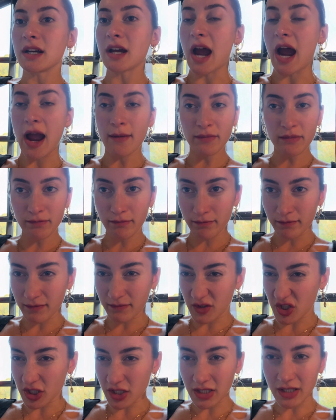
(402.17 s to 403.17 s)
I'm
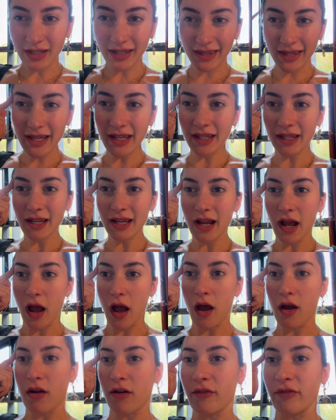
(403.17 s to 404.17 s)
just thinking
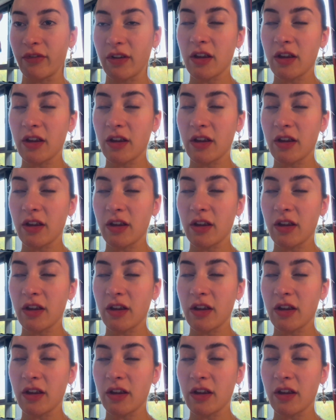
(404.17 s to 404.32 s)
of,